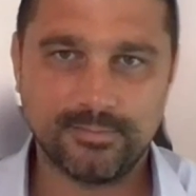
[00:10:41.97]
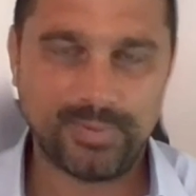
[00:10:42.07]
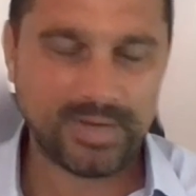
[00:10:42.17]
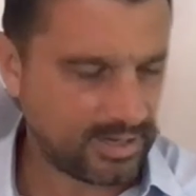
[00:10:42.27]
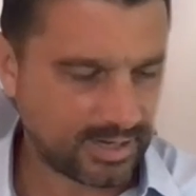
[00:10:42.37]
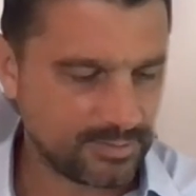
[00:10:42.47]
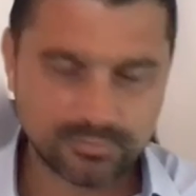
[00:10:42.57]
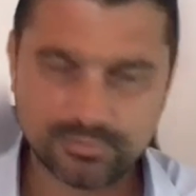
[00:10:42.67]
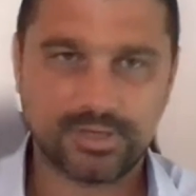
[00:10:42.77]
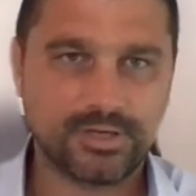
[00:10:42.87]
being
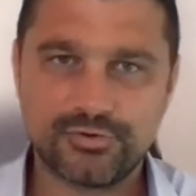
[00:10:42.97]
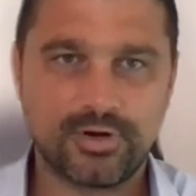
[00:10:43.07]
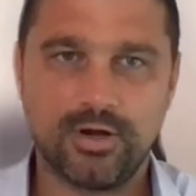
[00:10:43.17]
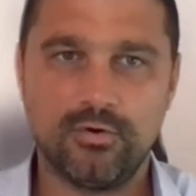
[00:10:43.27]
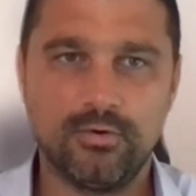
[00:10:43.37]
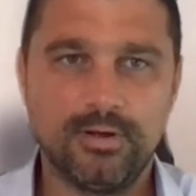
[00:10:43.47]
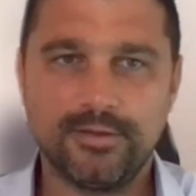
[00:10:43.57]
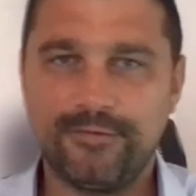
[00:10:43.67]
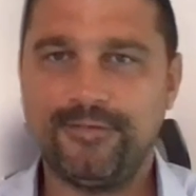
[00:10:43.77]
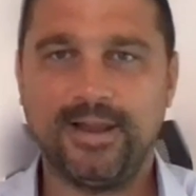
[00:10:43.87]
able to
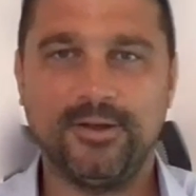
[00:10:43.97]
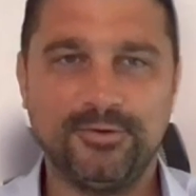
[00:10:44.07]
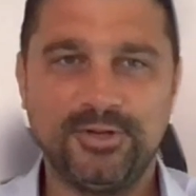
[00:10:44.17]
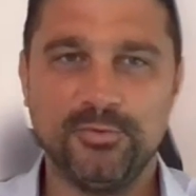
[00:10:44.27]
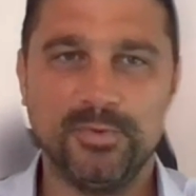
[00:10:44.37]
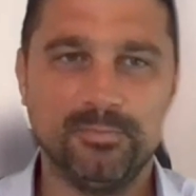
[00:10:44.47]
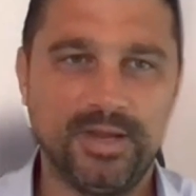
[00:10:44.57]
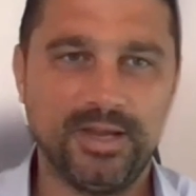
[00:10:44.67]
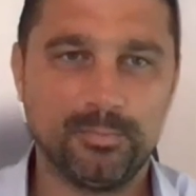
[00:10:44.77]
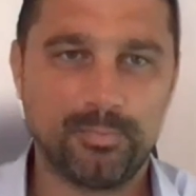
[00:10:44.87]
control the fellow human
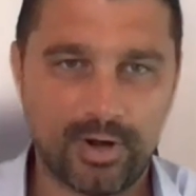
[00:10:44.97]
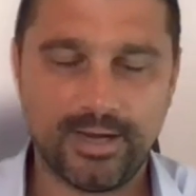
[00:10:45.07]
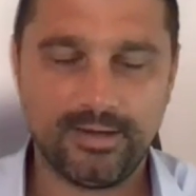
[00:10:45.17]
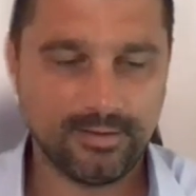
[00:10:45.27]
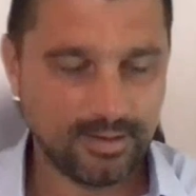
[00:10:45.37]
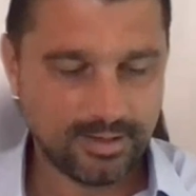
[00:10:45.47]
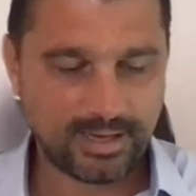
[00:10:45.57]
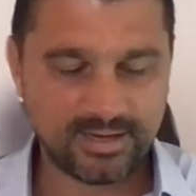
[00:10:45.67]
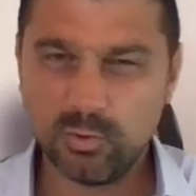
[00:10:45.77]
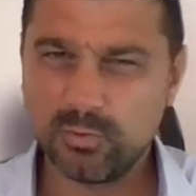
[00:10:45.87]
being brain
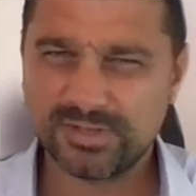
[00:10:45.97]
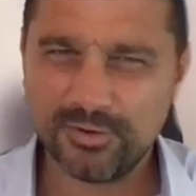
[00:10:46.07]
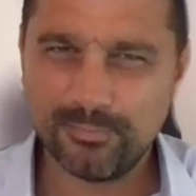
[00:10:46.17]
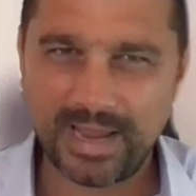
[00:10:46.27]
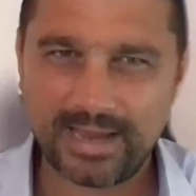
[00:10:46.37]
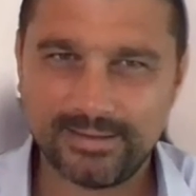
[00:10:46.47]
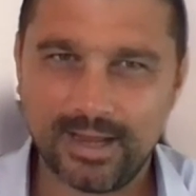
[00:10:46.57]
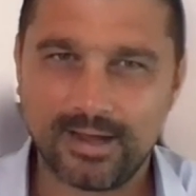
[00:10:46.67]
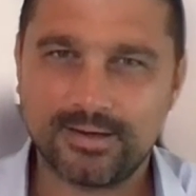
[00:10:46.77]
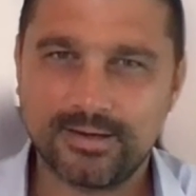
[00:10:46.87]
and also bad
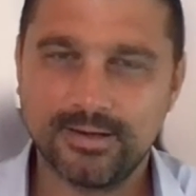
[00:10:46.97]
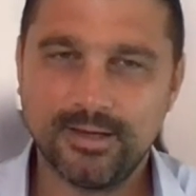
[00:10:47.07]
luck.